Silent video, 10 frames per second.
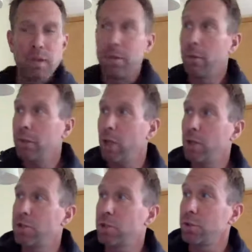Then we
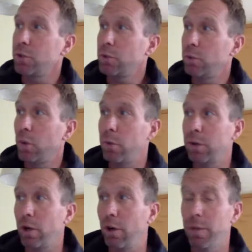go to what we
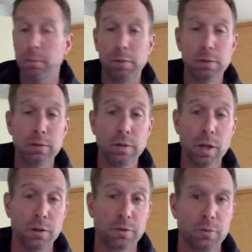call the blue
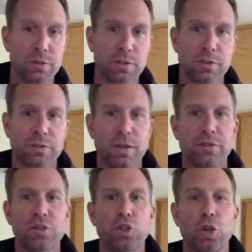note, which is, it
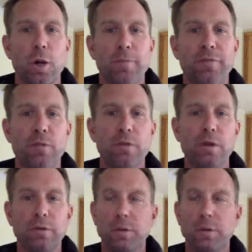says sharp 4.